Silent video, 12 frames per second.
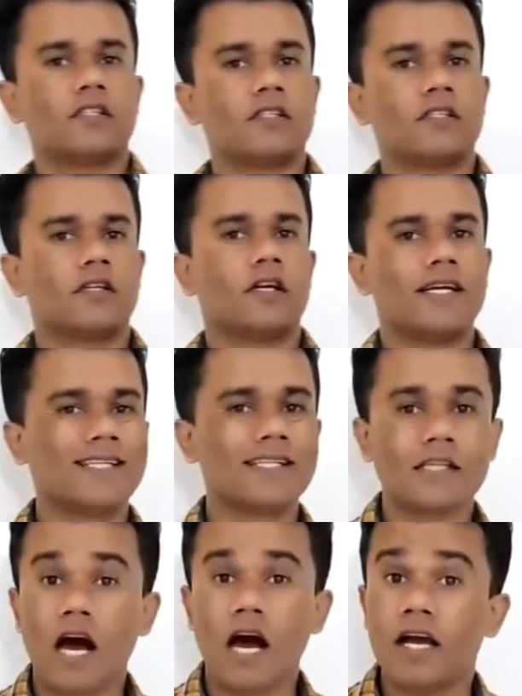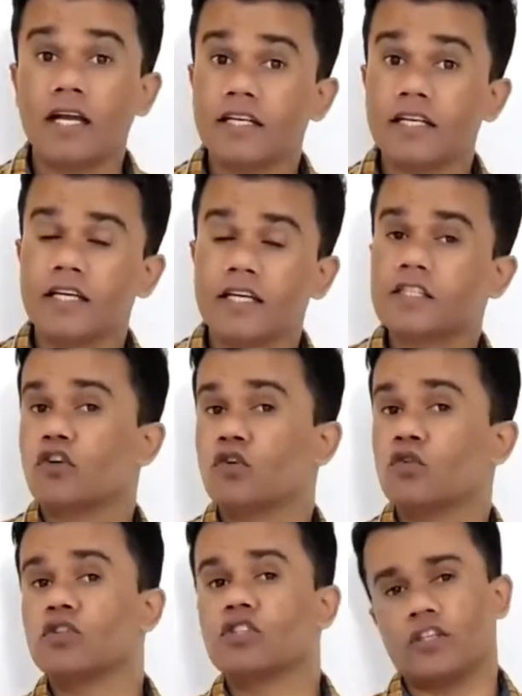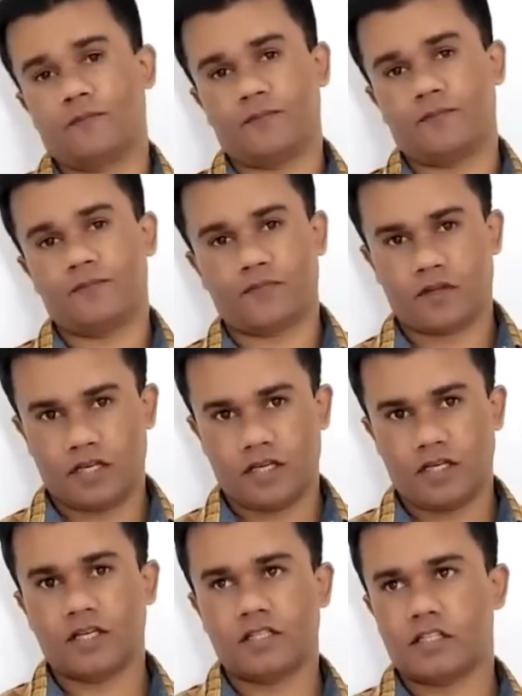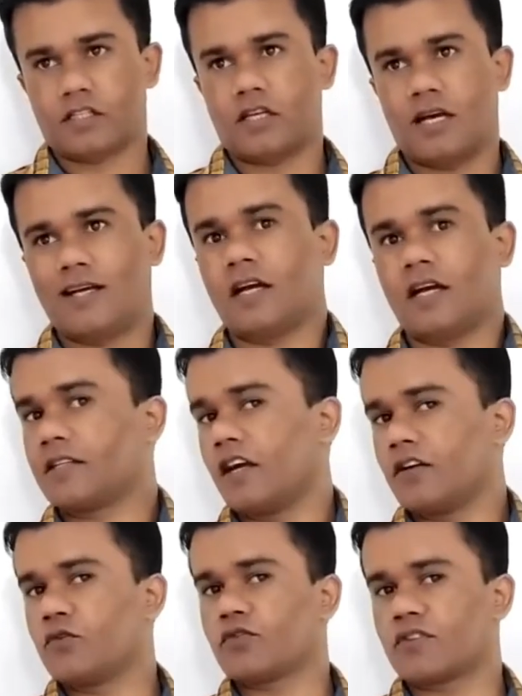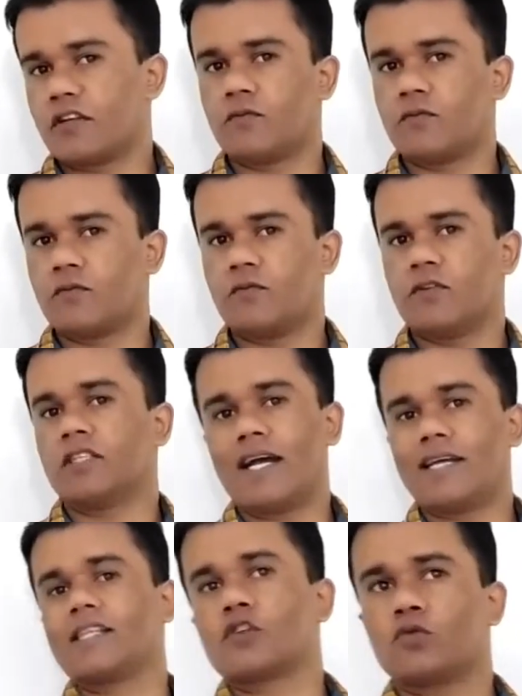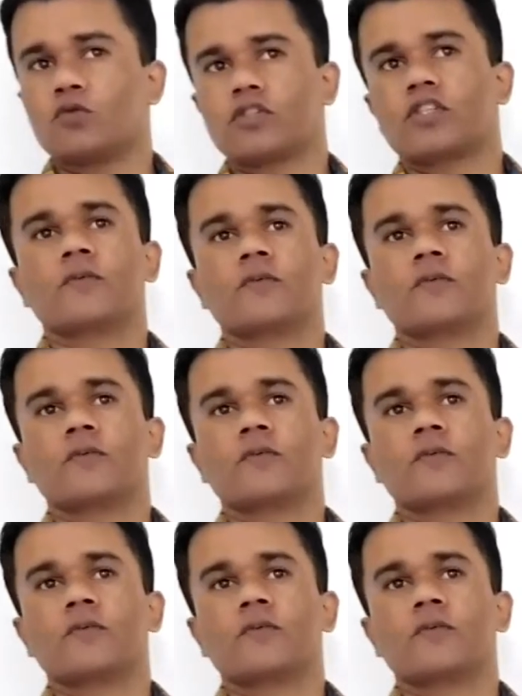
It is ideal solution. That I think I use that word, ideal solution.